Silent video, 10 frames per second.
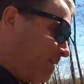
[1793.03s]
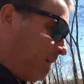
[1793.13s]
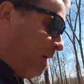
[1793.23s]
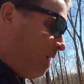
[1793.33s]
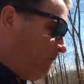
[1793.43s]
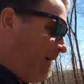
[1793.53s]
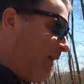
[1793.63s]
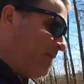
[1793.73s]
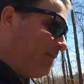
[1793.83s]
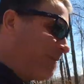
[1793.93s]
He's like, "Oh
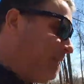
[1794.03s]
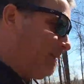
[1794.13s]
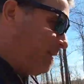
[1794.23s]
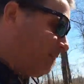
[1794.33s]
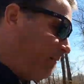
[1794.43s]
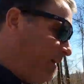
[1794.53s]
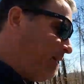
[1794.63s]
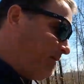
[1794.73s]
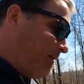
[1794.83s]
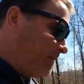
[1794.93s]
man, you seen this
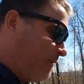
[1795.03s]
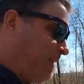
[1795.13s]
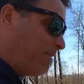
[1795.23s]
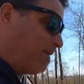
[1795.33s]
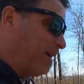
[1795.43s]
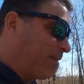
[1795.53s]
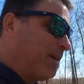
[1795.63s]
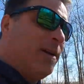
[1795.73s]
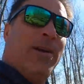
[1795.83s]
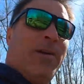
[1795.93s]
video? This video?" I'm like
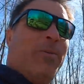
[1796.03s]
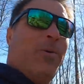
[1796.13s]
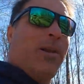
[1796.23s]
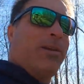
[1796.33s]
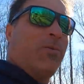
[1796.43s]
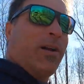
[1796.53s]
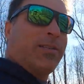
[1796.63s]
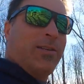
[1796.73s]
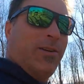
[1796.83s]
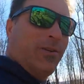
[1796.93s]
what are you
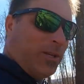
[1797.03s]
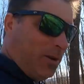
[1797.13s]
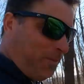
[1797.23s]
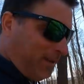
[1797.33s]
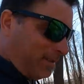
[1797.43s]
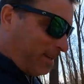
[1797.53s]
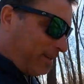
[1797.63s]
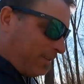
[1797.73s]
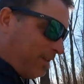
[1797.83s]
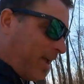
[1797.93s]
watching YouTube? He's
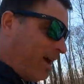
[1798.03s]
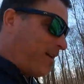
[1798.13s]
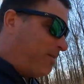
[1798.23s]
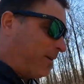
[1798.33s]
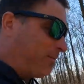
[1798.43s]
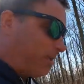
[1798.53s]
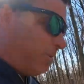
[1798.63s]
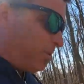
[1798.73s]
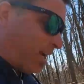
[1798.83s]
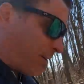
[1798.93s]
like, yeah. I'm like, well,
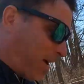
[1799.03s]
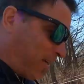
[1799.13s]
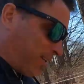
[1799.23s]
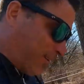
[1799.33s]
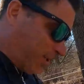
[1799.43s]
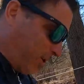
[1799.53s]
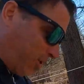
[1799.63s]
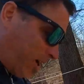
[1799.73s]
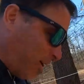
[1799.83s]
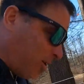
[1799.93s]
dude, check my channel. He's like,
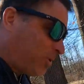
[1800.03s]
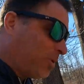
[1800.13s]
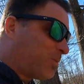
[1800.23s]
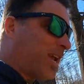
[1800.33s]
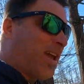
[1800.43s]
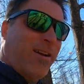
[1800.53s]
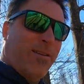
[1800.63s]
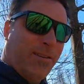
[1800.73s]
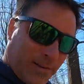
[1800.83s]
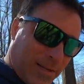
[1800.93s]
you got a YouTube
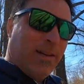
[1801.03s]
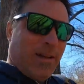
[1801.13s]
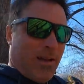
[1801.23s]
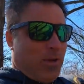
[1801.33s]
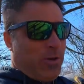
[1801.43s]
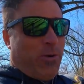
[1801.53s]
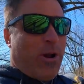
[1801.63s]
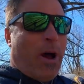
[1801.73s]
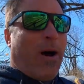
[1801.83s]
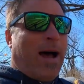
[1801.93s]
channel?
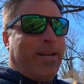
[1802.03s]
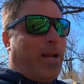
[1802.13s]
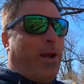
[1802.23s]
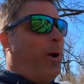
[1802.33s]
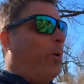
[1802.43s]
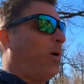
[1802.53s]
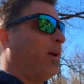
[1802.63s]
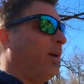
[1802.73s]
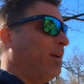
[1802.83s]
You know I do.